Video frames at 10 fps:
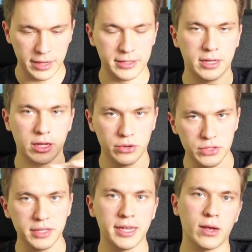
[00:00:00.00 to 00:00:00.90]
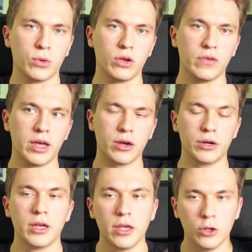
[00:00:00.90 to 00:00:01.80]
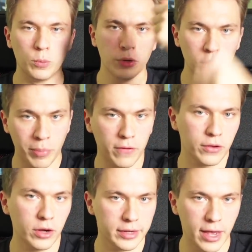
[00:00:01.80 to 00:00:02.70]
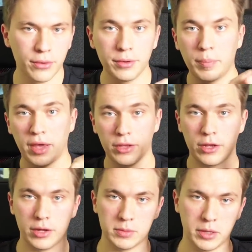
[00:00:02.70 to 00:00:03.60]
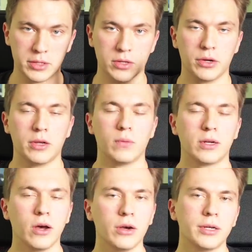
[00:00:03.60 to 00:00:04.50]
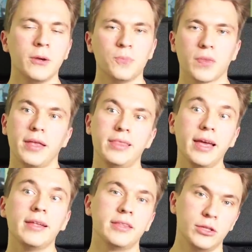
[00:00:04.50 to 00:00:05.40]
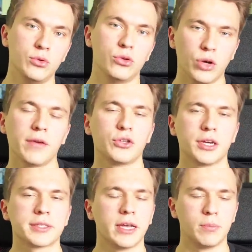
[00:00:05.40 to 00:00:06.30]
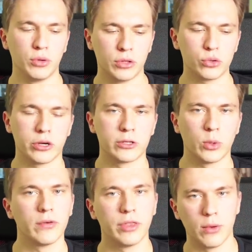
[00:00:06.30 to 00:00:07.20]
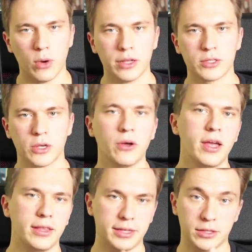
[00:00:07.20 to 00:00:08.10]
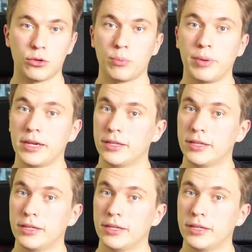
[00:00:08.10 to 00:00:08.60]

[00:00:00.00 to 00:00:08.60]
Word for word: declares an attack with their Vanguard, you put the perfect guard down, pay the cost by discarding one card, and then they do the drive checks and put the triggers wherever they want. So that's another big